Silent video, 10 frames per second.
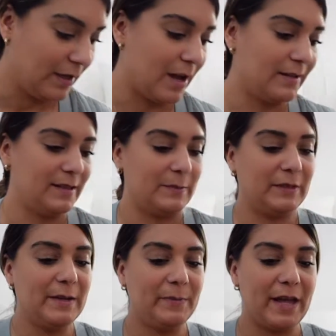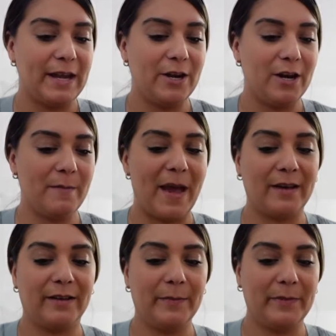Got some lip liner,
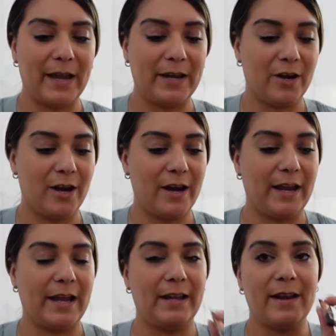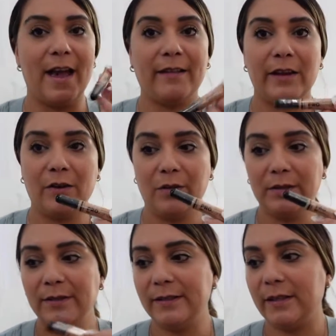MAC lip liner, and LA Girl
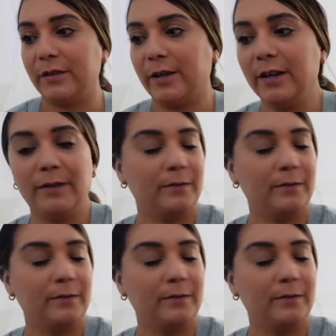concealer.